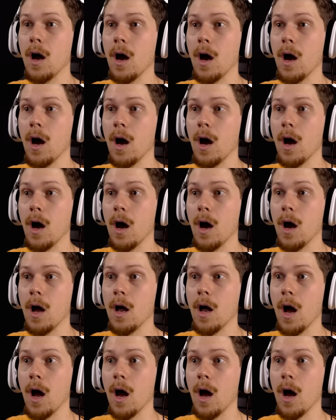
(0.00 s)

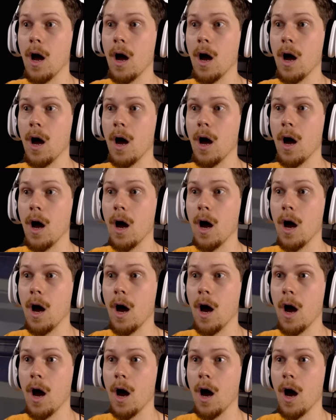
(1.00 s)

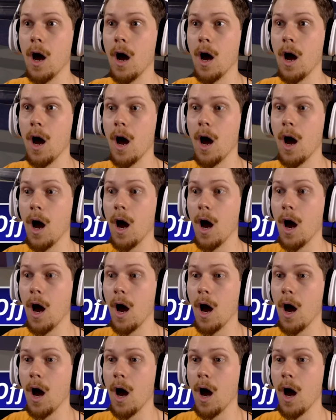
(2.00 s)

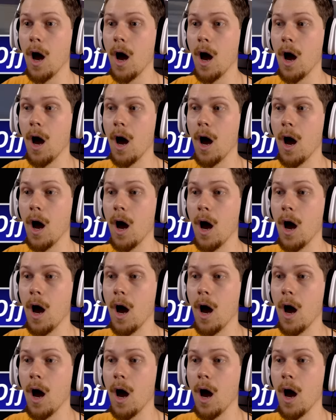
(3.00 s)
Nothing is said.